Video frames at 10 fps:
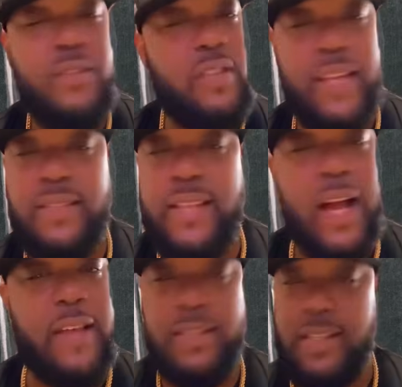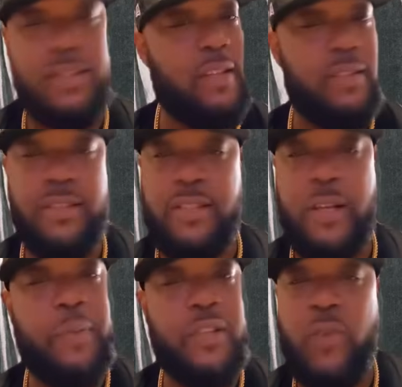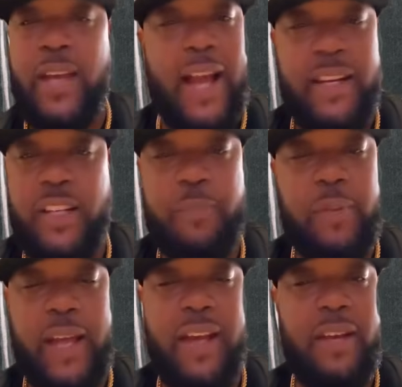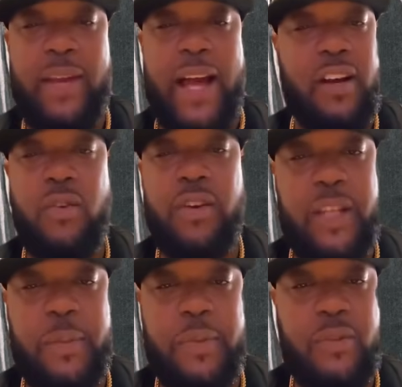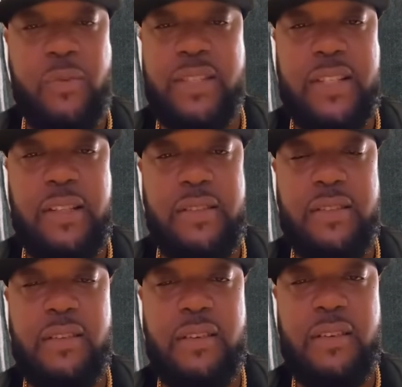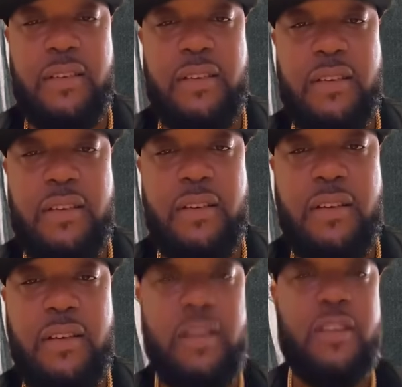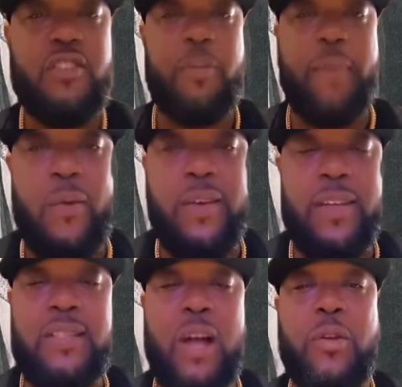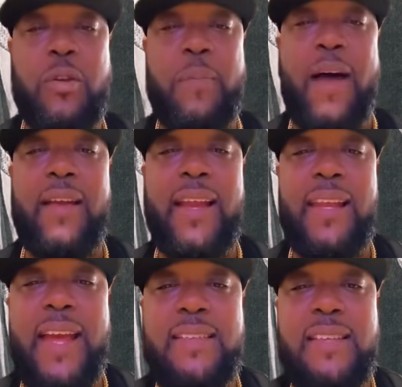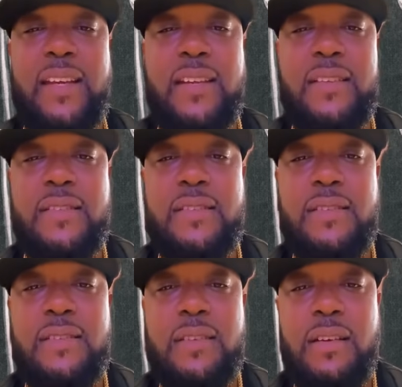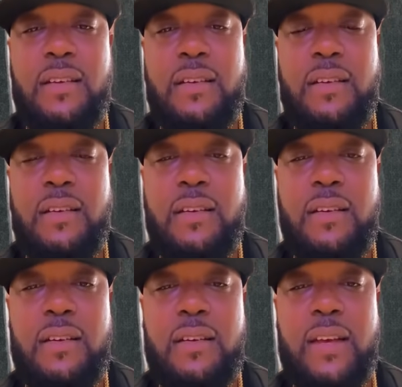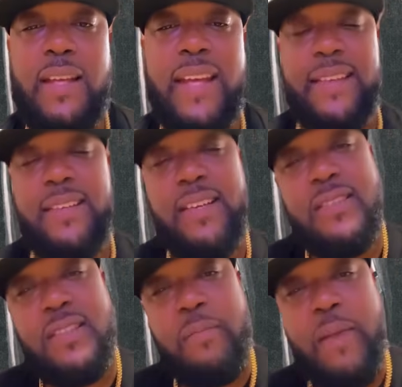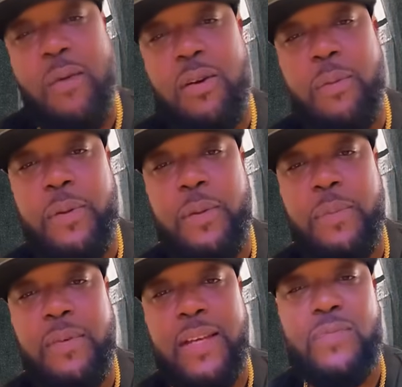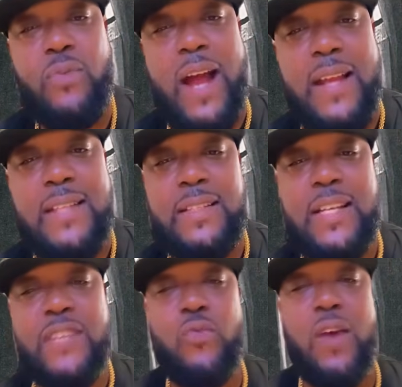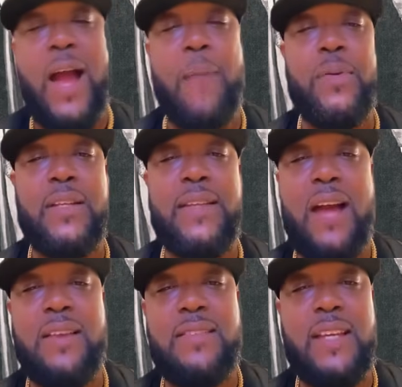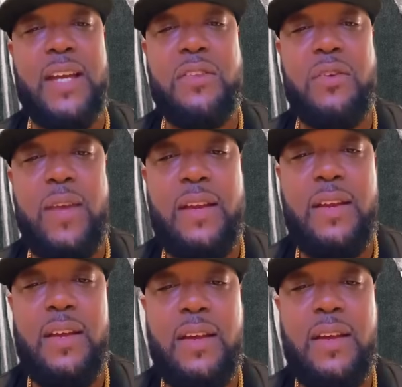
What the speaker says: This is the simplest way I can explain it without going deep into receipts. Sumerians talked about Atlanteans. Atlanteans in America, people. That's where I put the knowledge together at.